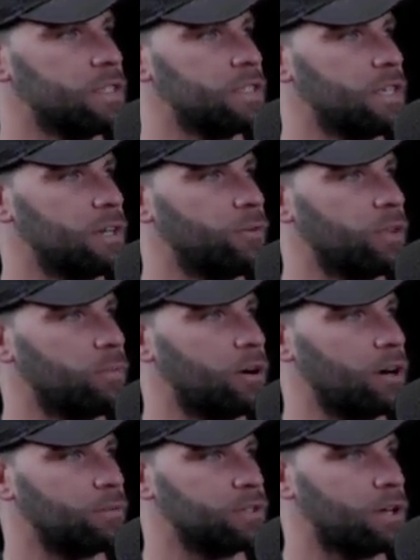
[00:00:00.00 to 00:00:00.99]
and seeing where the
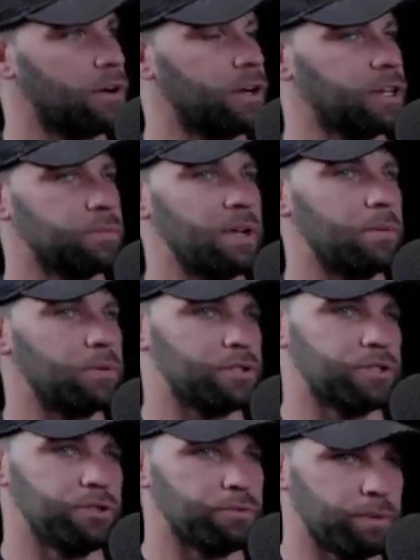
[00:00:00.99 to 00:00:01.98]
market was going to be able
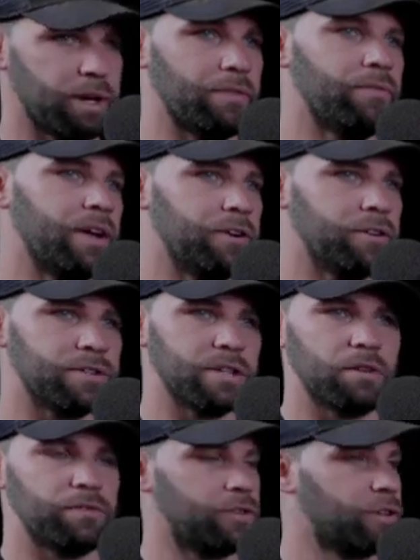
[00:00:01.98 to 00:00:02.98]
to reinvent
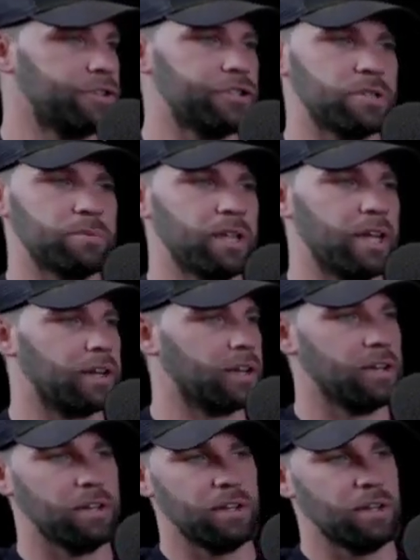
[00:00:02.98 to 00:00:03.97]
yourself. You couldn't just be like,
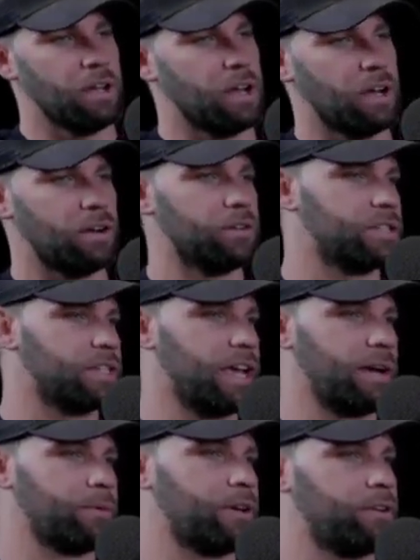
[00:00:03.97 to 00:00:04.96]
oh, today
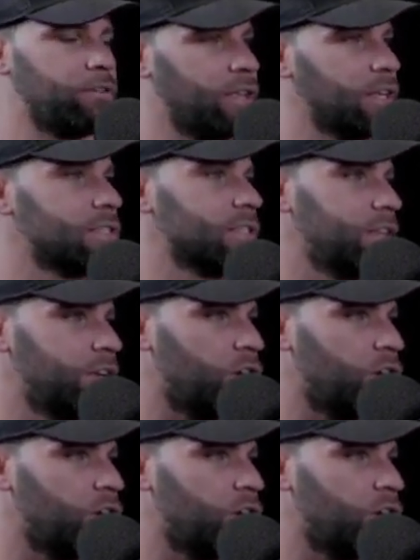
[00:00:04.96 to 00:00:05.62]
I'm going to do this and then